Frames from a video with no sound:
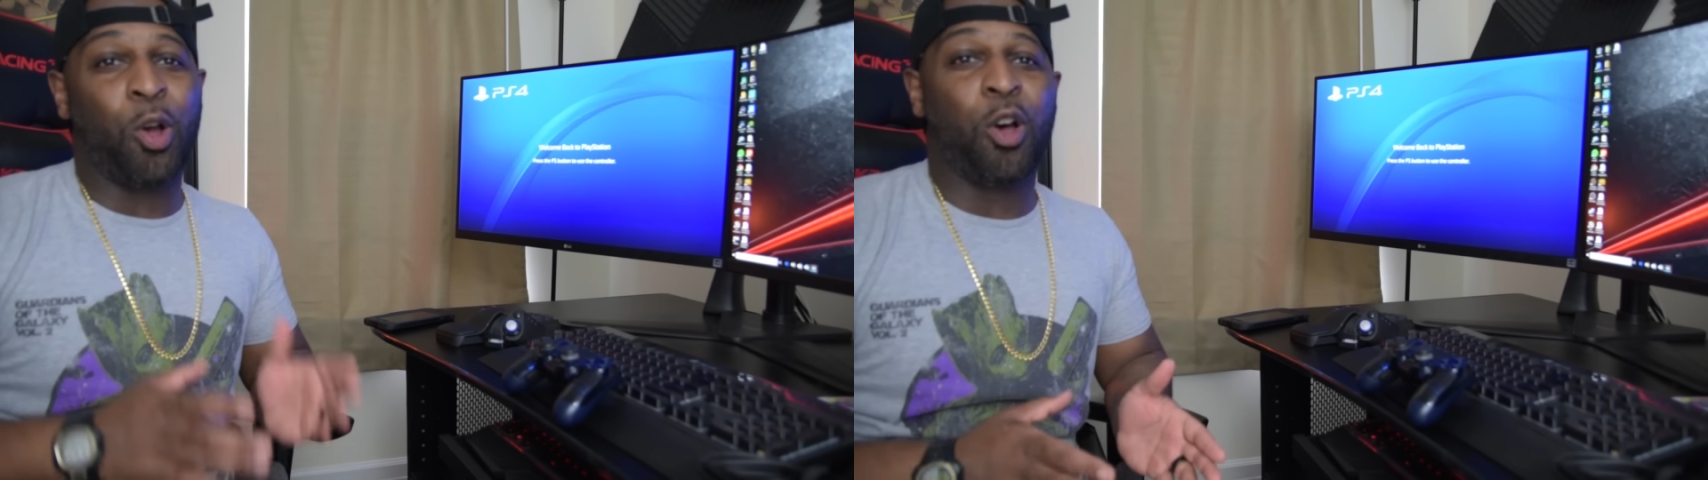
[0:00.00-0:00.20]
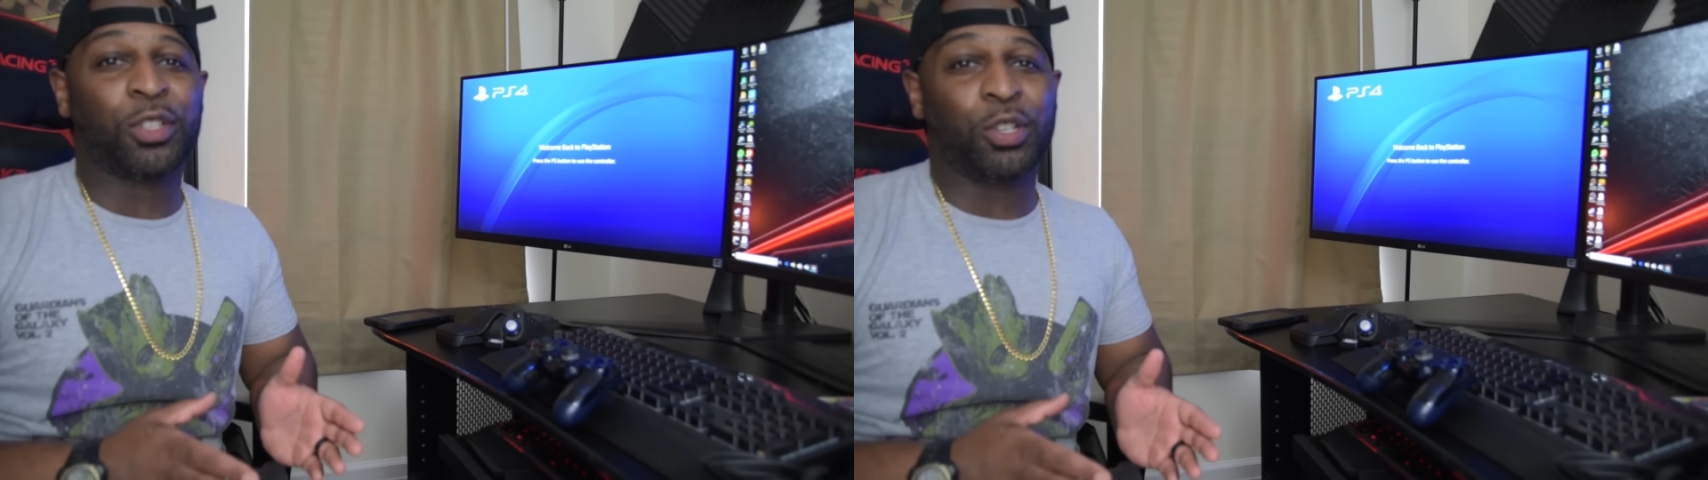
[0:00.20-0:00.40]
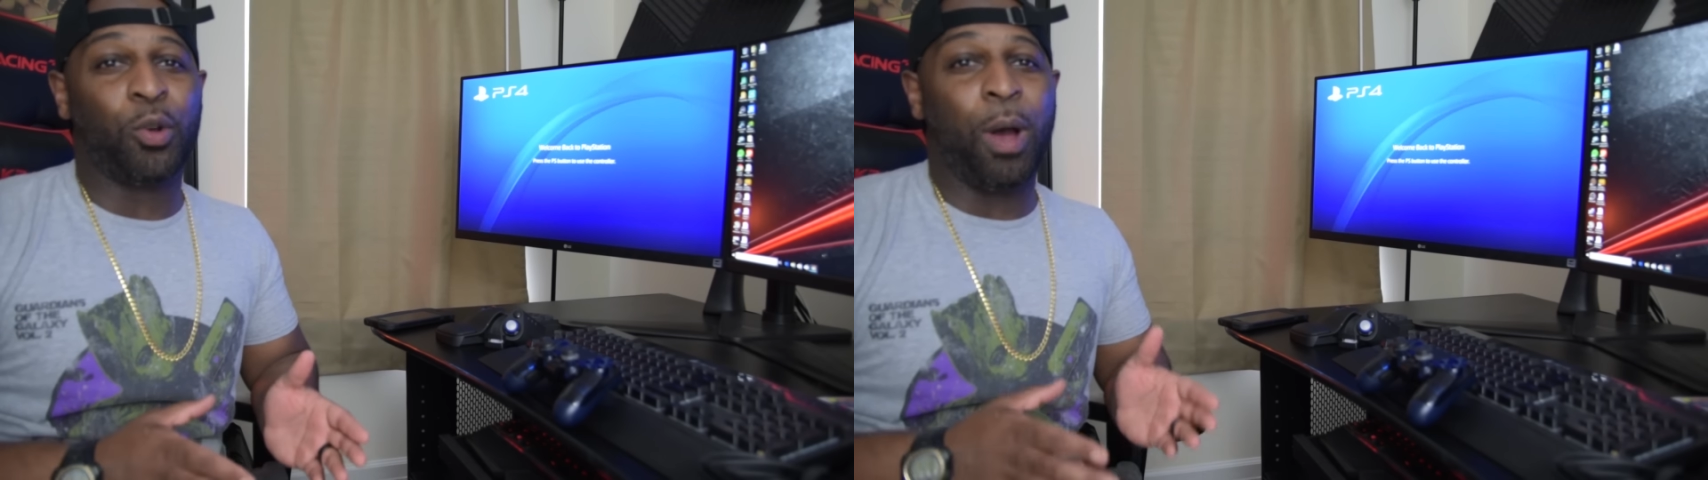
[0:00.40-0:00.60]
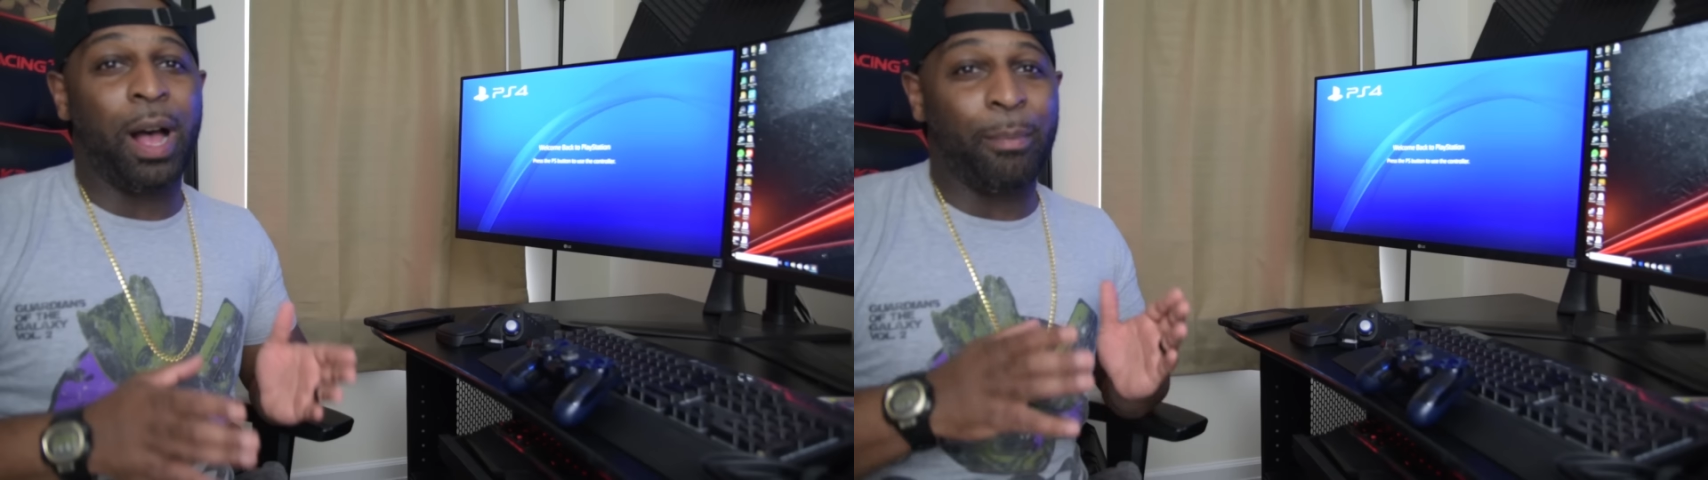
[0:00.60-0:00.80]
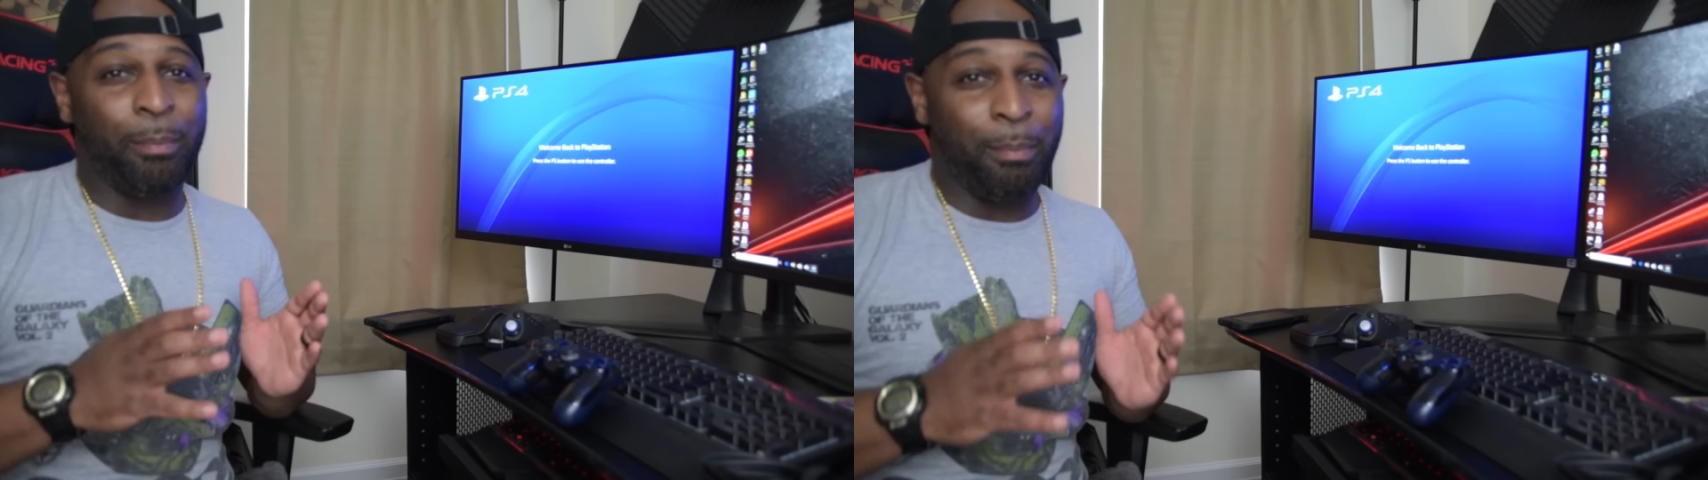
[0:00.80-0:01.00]
also
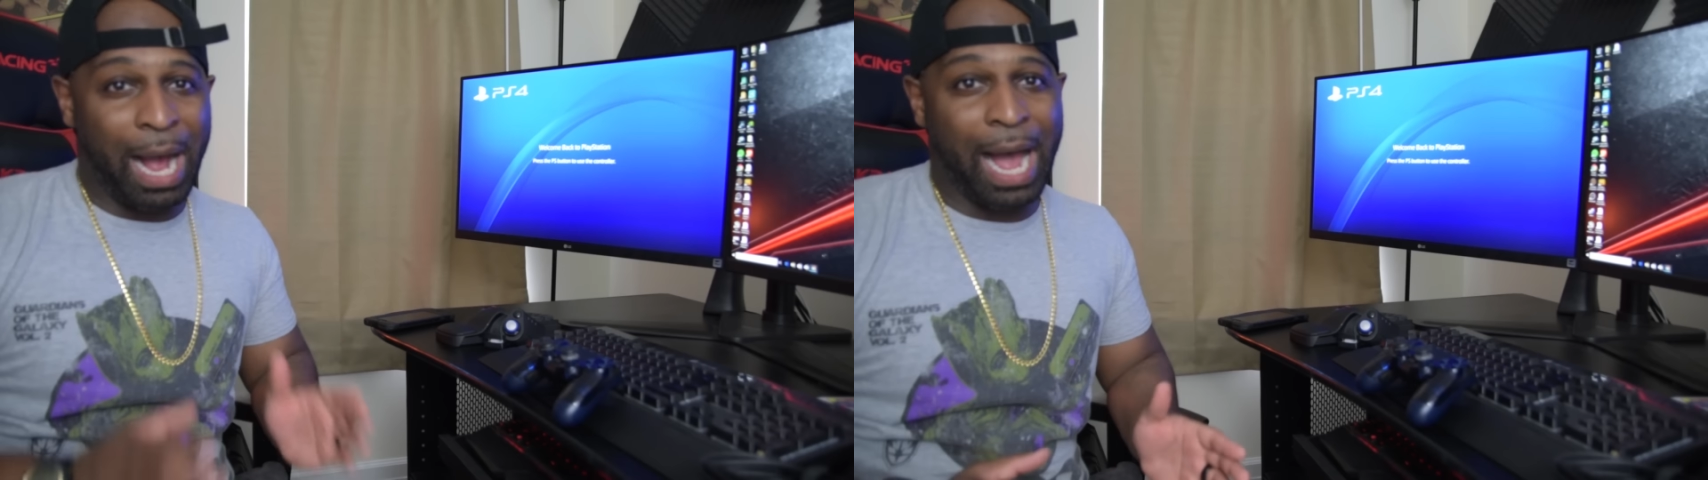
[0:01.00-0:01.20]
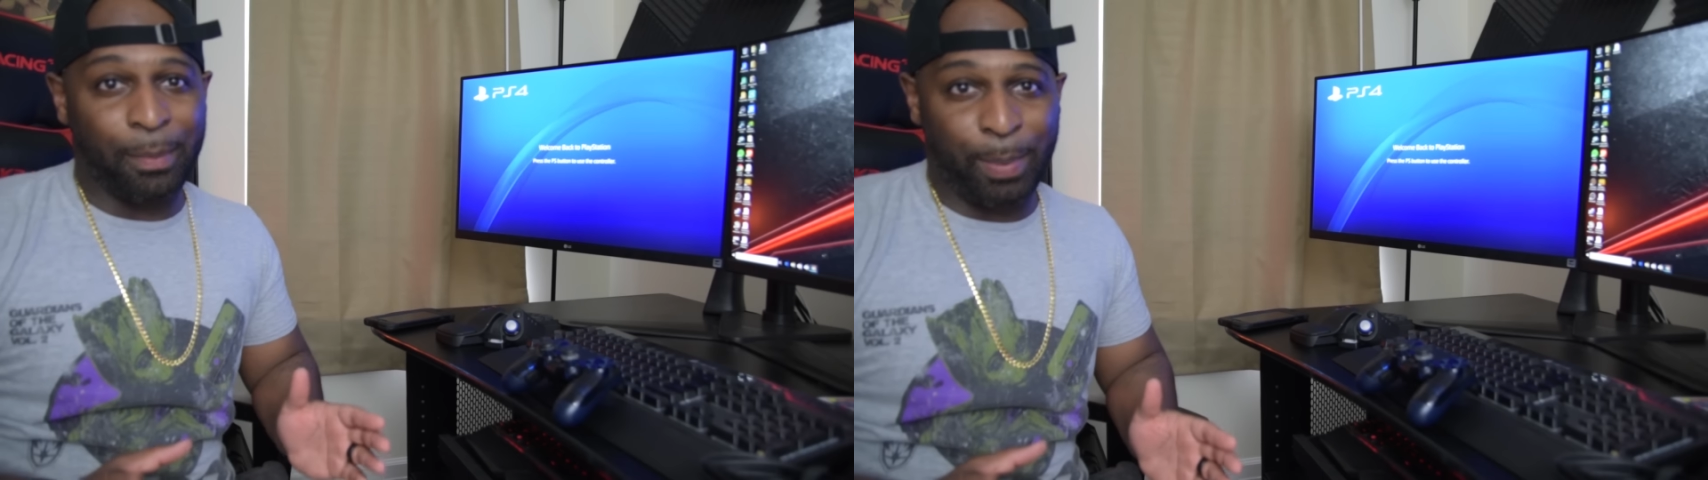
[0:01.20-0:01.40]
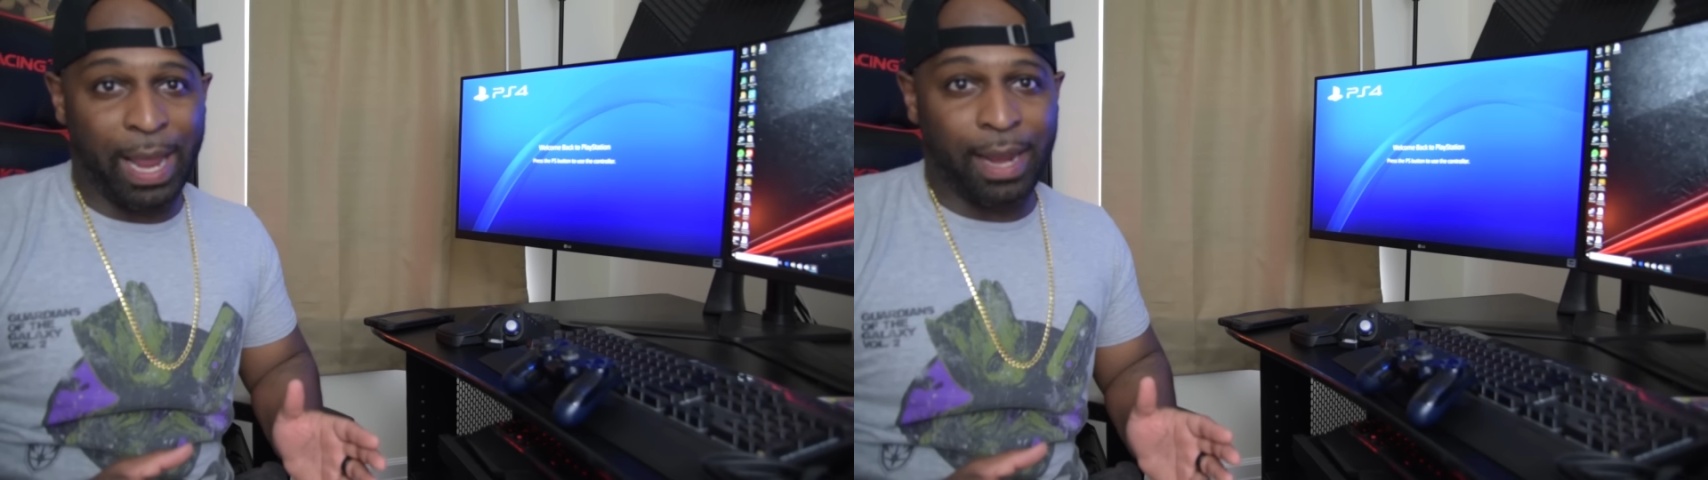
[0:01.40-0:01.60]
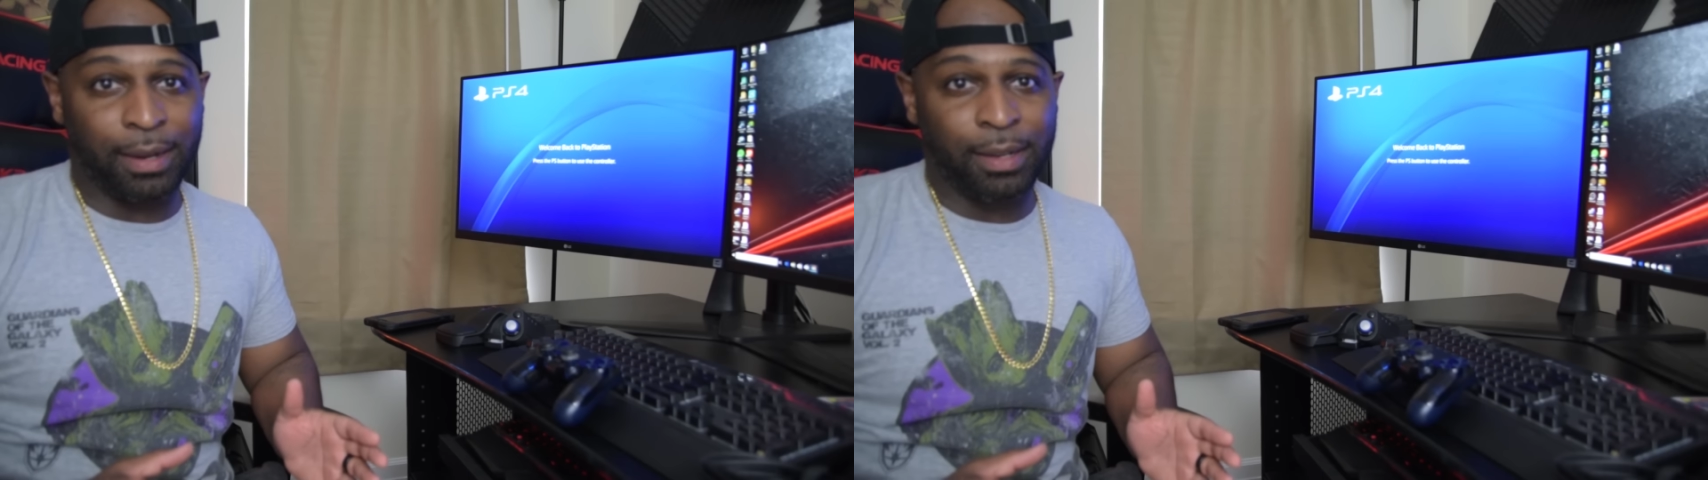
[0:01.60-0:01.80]
a mod pack.